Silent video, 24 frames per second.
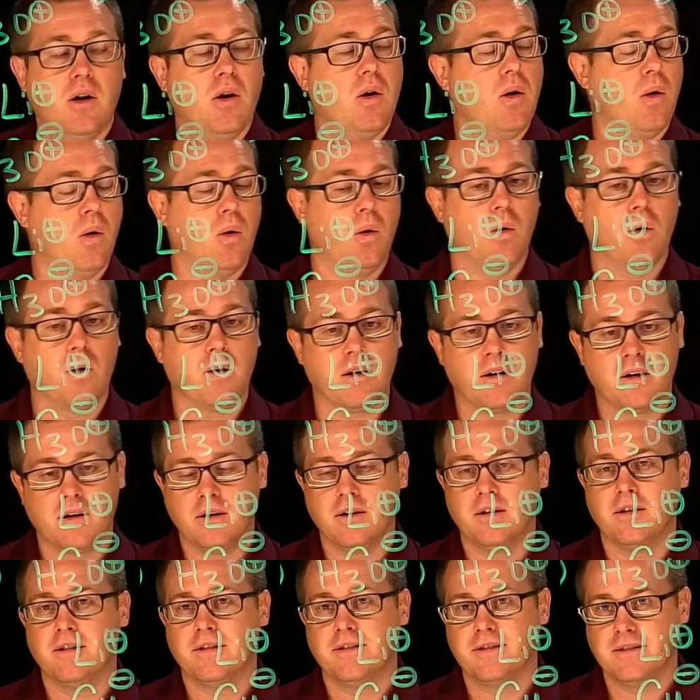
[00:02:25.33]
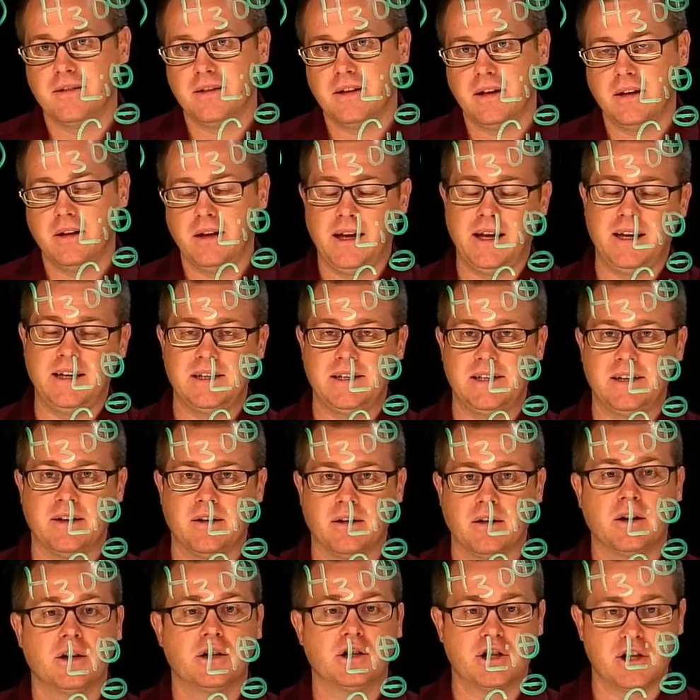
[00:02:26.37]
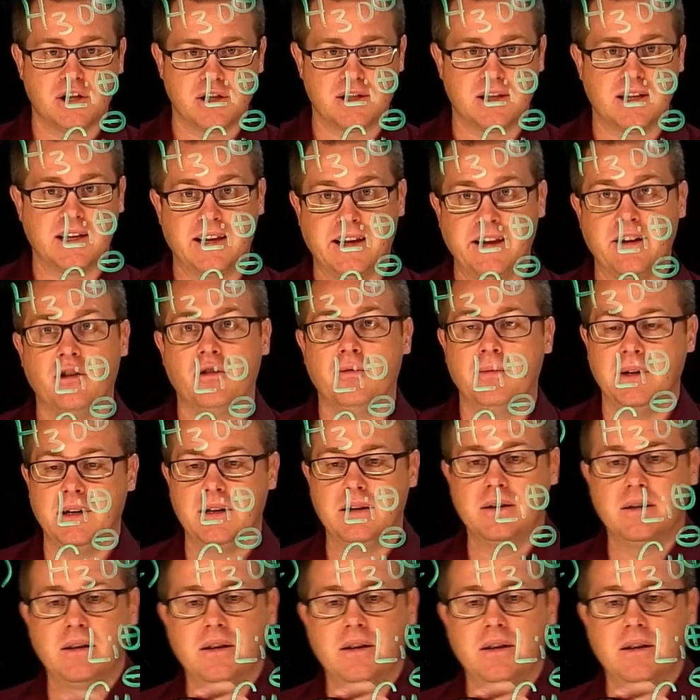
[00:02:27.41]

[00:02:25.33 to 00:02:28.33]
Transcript: or easier, just the Gilman.